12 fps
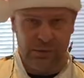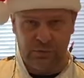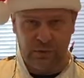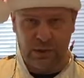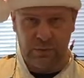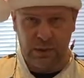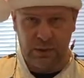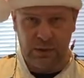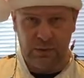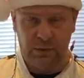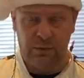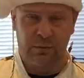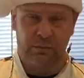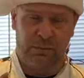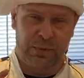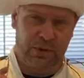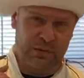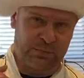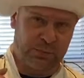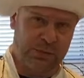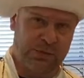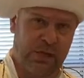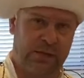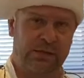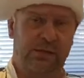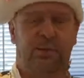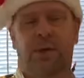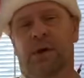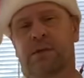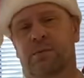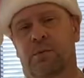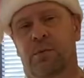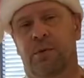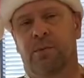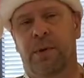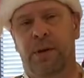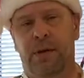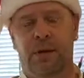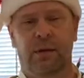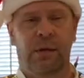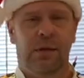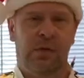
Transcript: recommend being as precise as possible when you're baking,